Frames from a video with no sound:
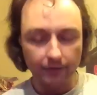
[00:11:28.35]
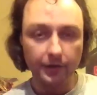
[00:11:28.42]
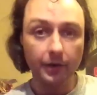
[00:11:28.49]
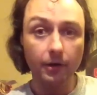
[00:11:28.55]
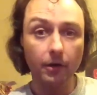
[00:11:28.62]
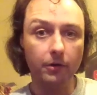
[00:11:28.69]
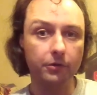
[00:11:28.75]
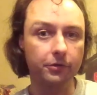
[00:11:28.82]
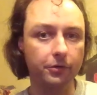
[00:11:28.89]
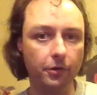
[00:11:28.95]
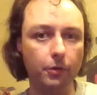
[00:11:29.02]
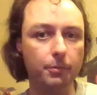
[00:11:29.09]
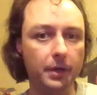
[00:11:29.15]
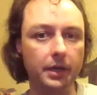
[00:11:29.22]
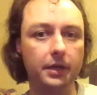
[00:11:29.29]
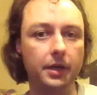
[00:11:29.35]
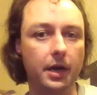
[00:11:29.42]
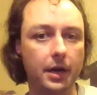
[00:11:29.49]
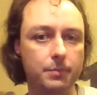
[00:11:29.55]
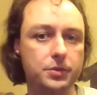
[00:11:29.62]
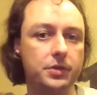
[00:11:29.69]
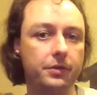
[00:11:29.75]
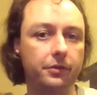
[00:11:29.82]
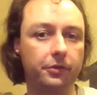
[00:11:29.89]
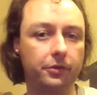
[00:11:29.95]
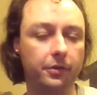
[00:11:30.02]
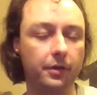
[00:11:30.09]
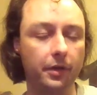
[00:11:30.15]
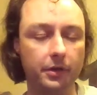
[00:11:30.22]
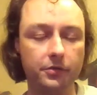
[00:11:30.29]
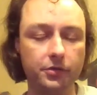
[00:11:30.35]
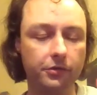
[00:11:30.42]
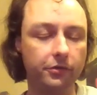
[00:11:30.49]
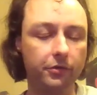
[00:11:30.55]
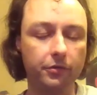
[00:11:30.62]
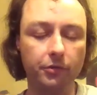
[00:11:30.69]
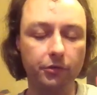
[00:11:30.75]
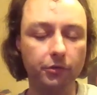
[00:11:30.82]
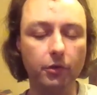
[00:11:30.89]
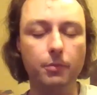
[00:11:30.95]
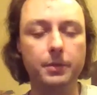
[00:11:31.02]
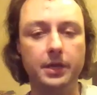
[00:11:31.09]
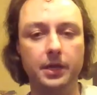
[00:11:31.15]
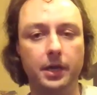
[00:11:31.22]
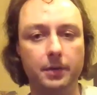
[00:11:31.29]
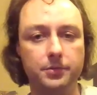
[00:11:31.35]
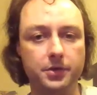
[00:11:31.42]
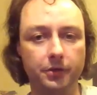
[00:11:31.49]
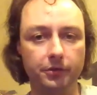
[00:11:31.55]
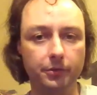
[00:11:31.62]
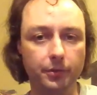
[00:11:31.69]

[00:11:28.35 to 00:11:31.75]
There are so many options, just so many options.